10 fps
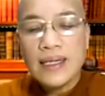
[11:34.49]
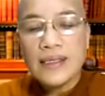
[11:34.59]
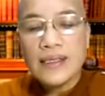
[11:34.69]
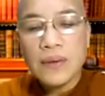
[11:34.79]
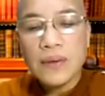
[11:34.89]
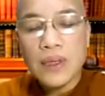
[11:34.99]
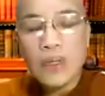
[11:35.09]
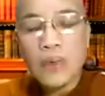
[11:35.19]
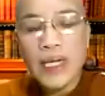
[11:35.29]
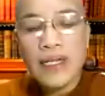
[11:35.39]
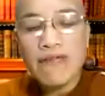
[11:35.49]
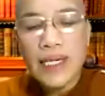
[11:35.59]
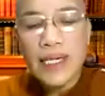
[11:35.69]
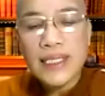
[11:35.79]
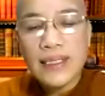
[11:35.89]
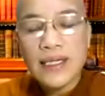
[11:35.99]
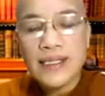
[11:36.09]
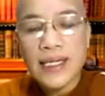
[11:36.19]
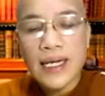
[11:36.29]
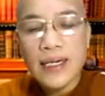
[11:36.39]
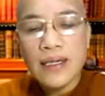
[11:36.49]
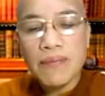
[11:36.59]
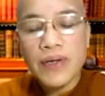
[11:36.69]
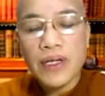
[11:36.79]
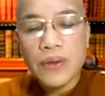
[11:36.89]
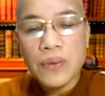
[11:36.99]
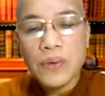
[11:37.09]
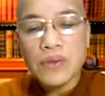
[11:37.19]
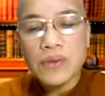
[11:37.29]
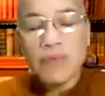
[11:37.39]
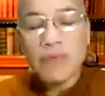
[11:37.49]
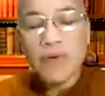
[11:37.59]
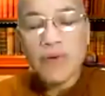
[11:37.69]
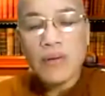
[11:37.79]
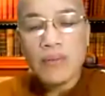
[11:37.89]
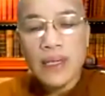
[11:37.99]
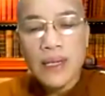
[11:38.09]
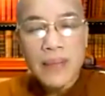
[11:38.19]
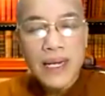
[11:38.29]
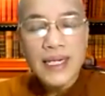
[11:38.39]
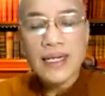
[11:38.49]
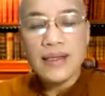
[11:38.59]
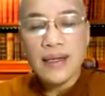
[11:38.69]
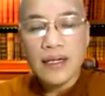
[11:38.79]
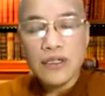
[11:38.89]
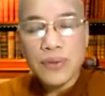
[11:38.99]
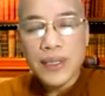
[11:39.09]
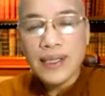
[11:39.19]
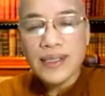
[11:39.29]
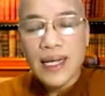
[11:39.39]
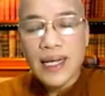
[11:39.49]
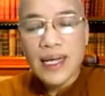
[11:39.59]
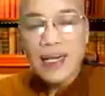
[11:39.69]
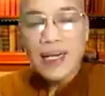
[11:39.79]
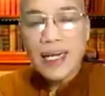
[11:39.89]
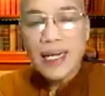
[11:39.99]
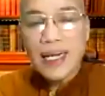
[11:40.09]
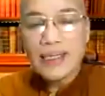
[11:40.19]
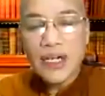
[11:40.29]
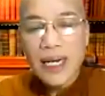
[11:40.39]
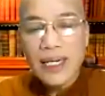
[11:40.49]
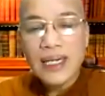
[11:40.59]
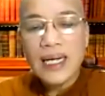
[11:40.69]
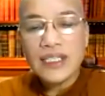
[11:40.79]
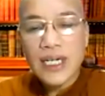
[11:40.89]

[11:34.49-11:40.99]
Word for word: So uh, we invited the senior bhikkhus from many other countries like uh, Sri Lanka,